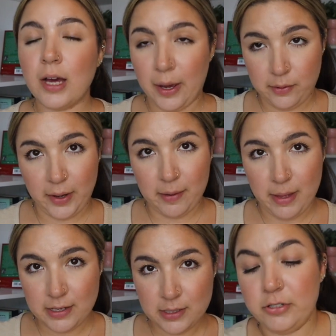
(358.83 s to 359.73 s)
I would
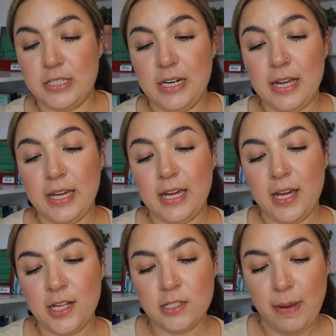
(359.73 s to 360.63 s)
recommend. Christina
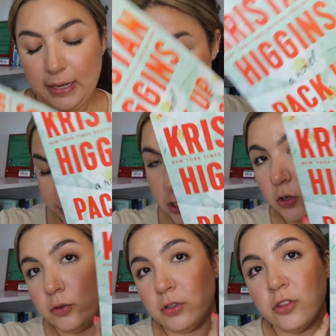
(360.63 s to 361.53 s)
Higgins, Pack Up the
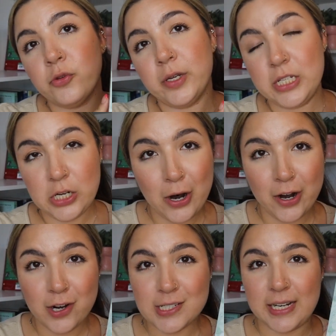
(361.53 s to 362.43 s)
Moon, 3
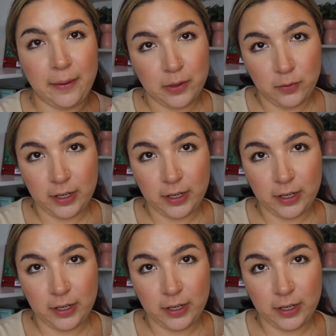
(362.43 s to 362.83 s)
stars and I would